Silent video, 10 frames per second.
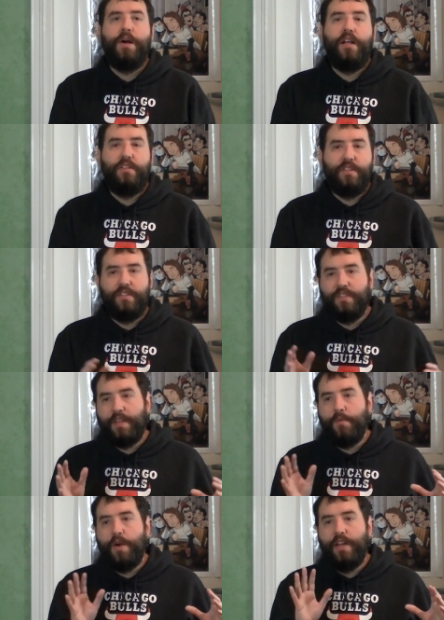policies is
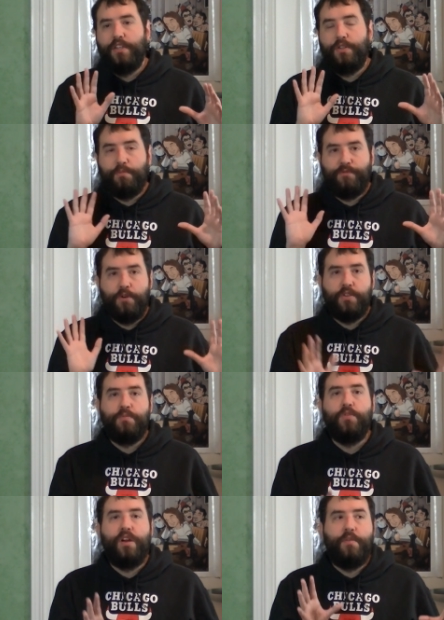they wanted to focus more